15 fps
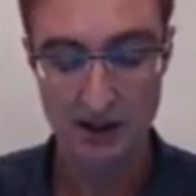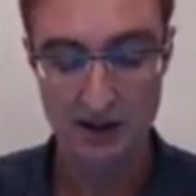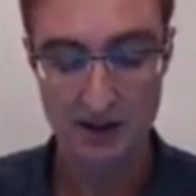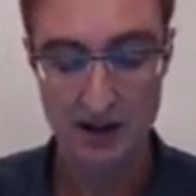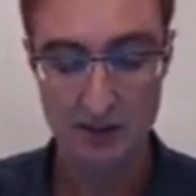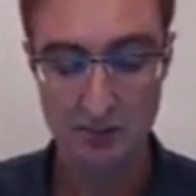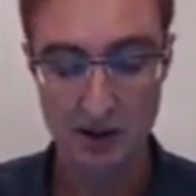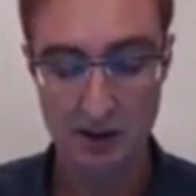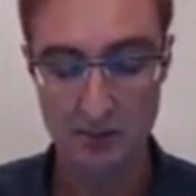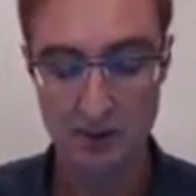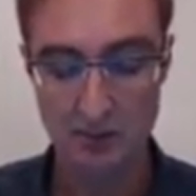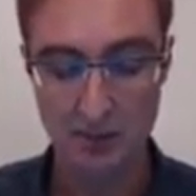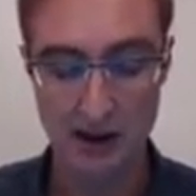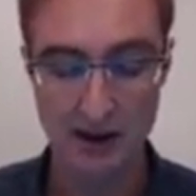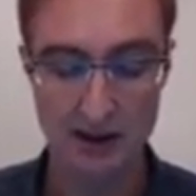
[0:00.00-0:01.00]
Some number
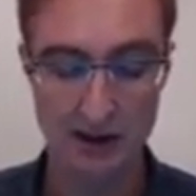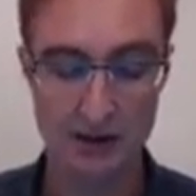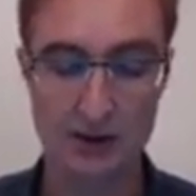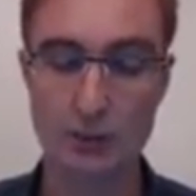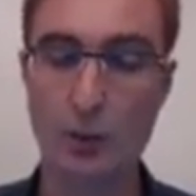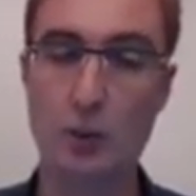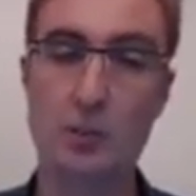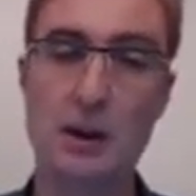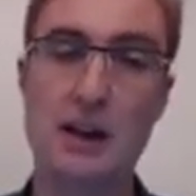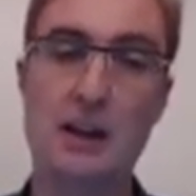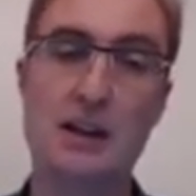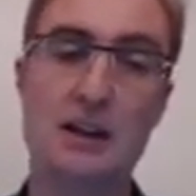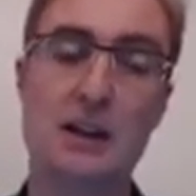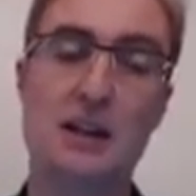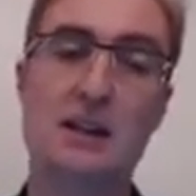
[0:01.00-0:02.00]
of packets will be
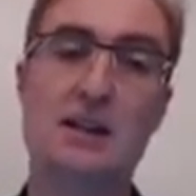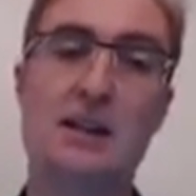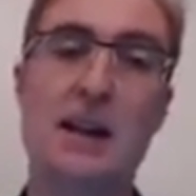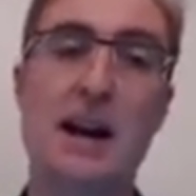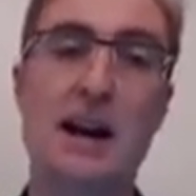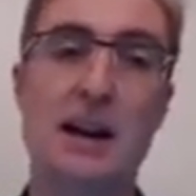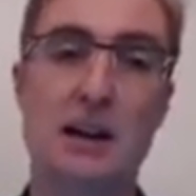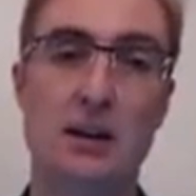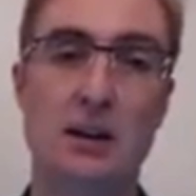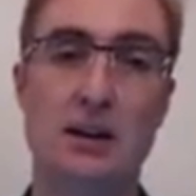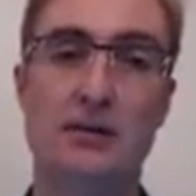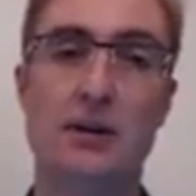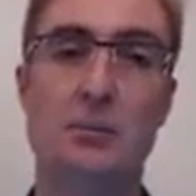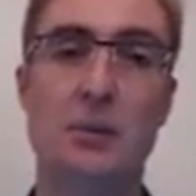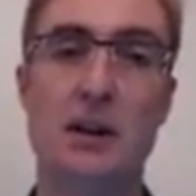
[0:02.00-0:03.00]
in this tail
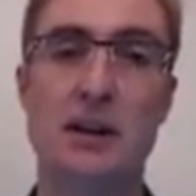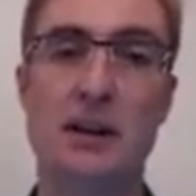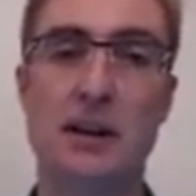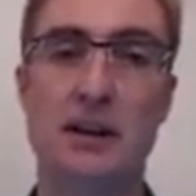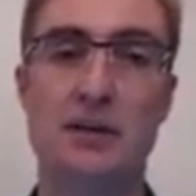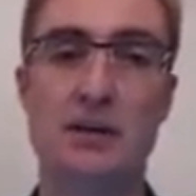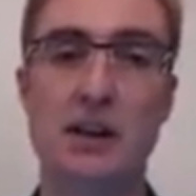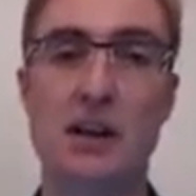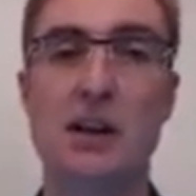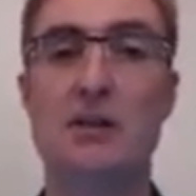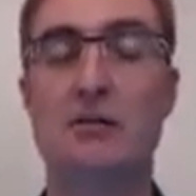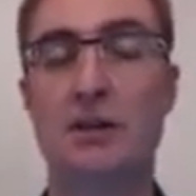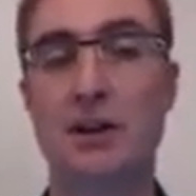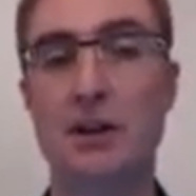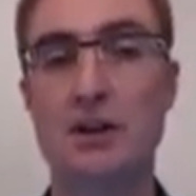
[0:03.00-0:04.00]
of the PDF.
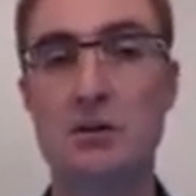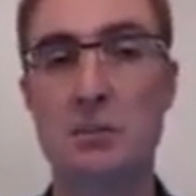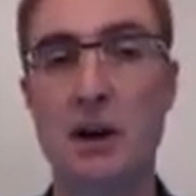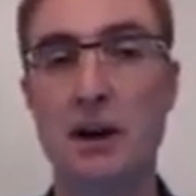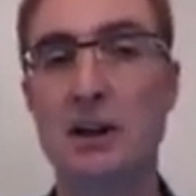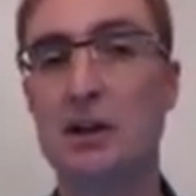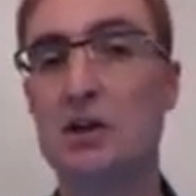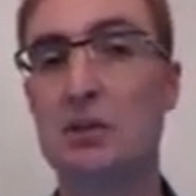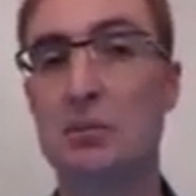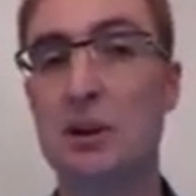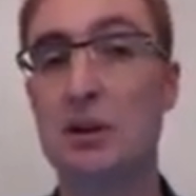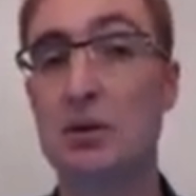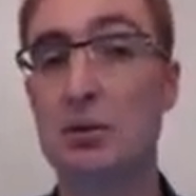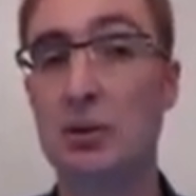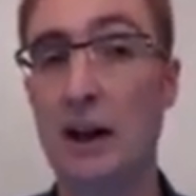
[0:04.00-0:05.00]
For those packets, it'll be
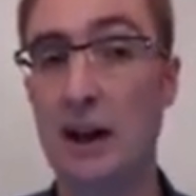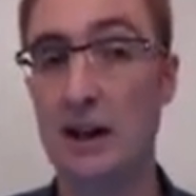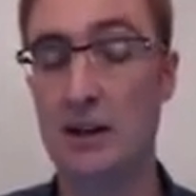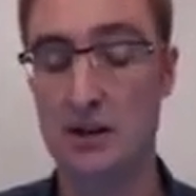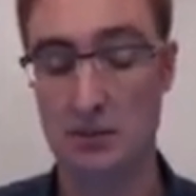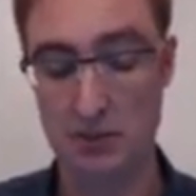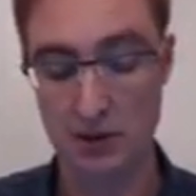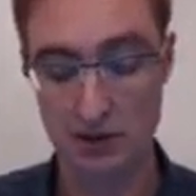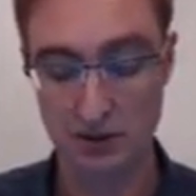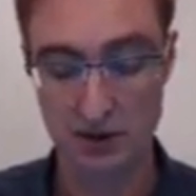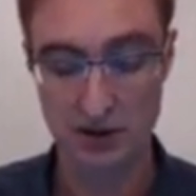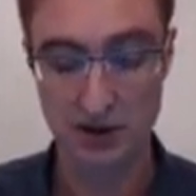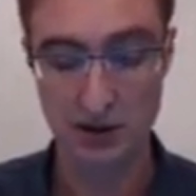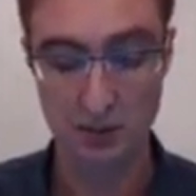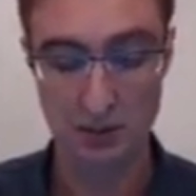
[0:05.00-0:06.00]
too late to be
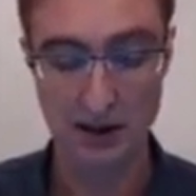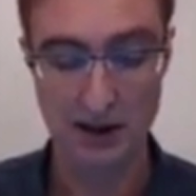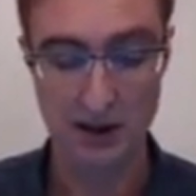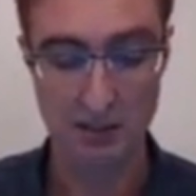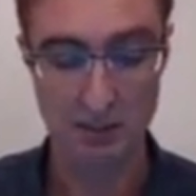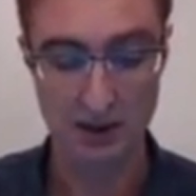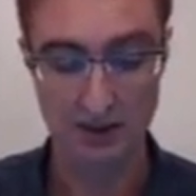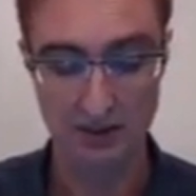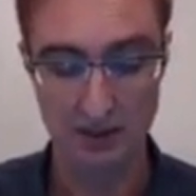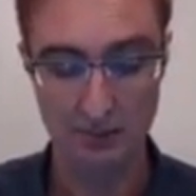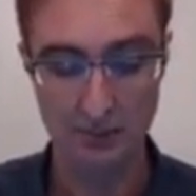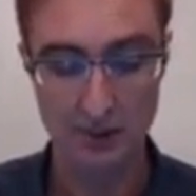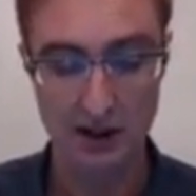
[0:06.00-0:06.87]
used in the playout buffer.